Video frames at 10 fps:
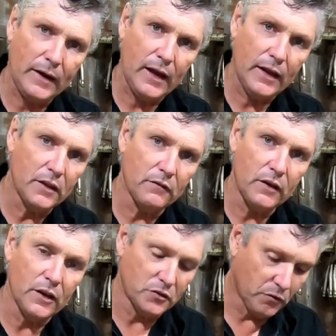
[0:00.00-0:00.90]
1/8 of an
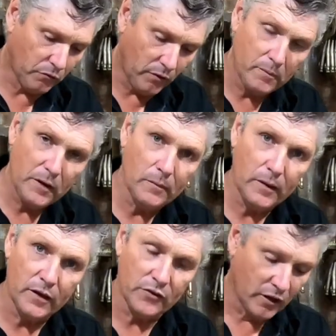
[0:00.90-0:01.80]
inch or
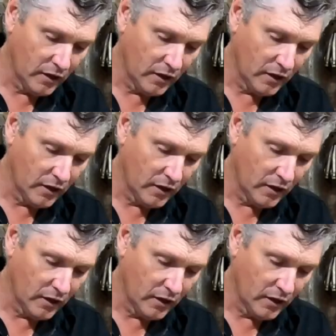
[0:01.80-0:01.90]
3mm,